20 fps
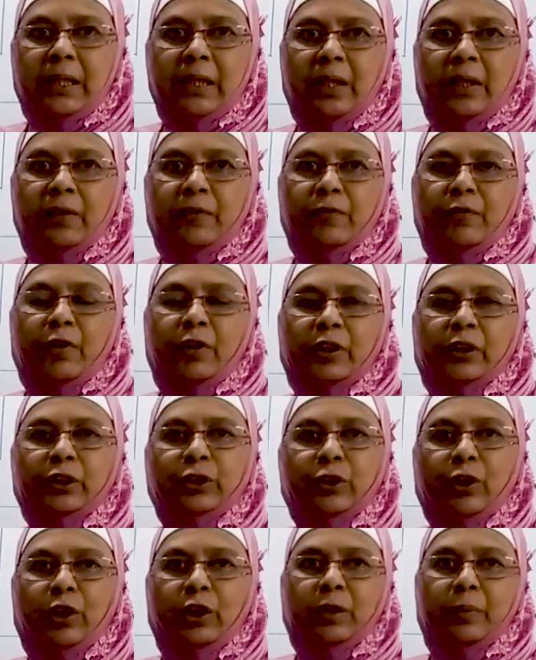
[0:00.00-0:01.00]
here for a
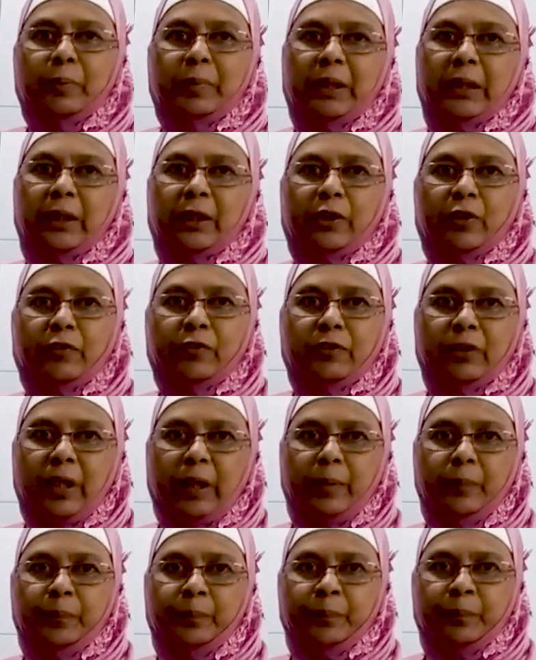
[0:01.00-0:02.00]
short period of
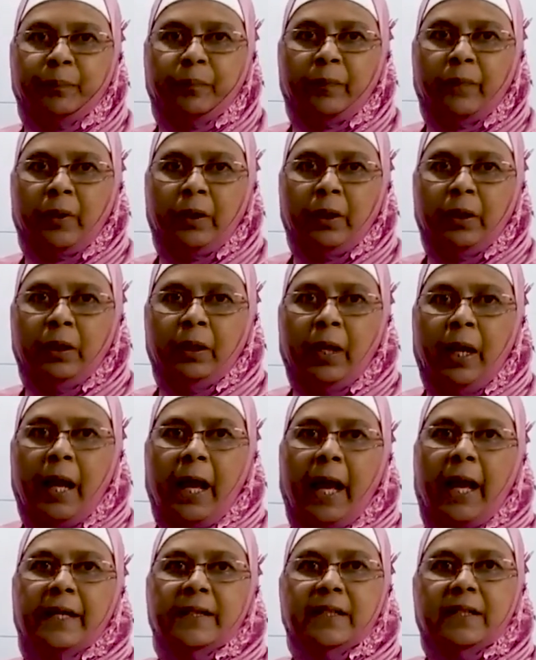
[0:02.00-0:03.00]
time.
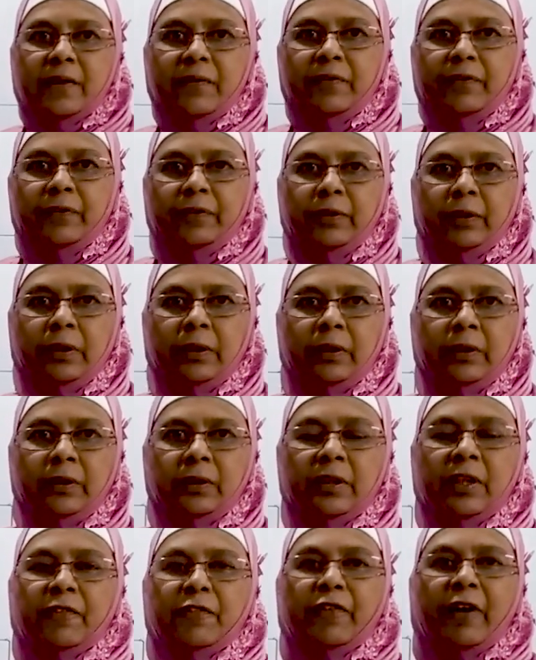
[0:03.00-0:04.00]
As if
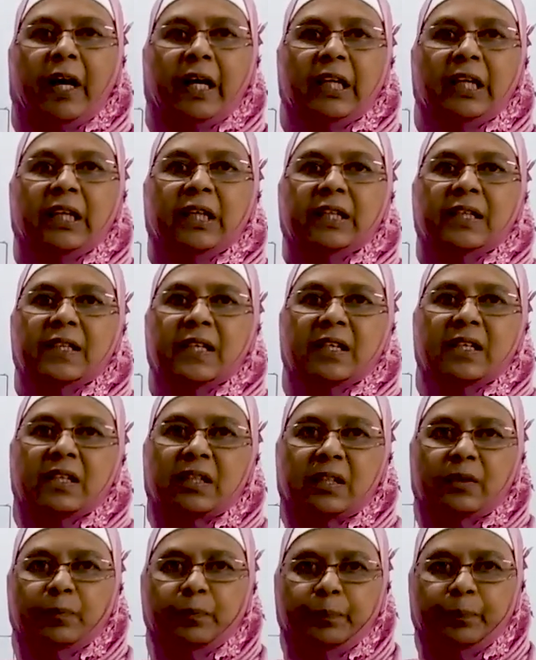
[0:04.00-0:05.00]
the filing
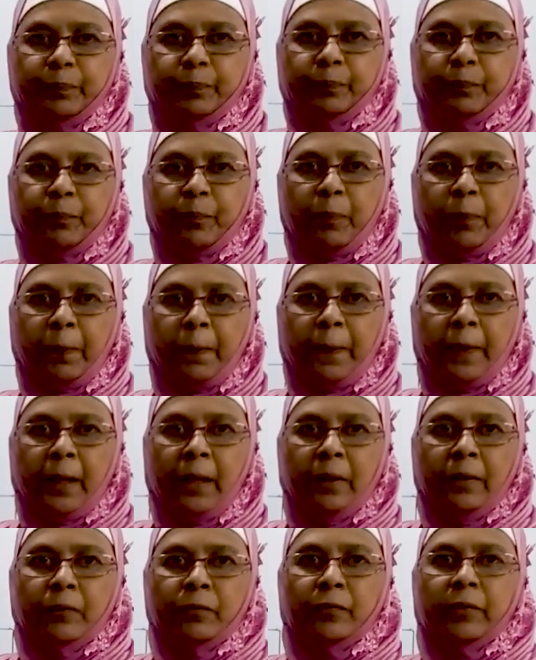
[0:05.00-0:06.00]
system,
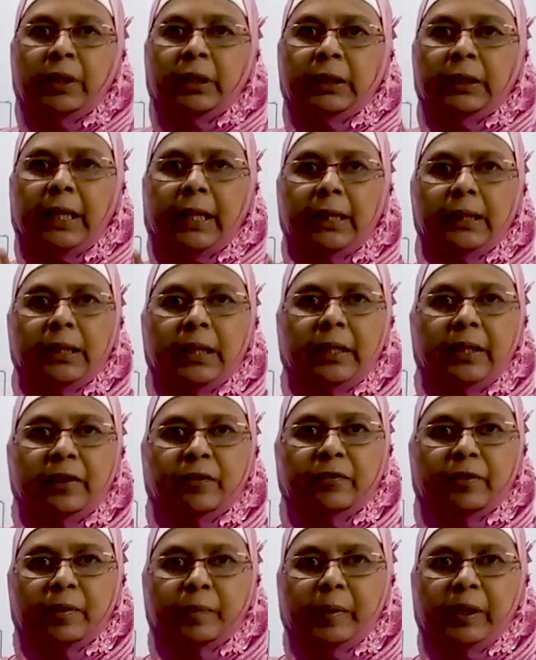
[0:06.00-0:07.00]
we take the
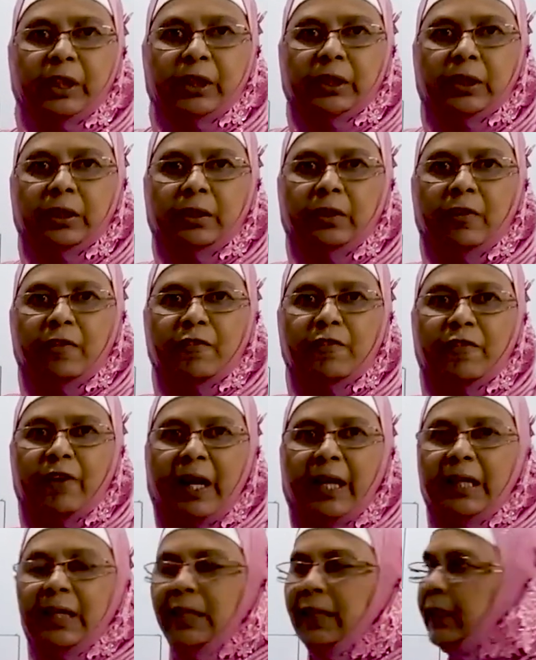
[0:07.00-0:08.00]
information, file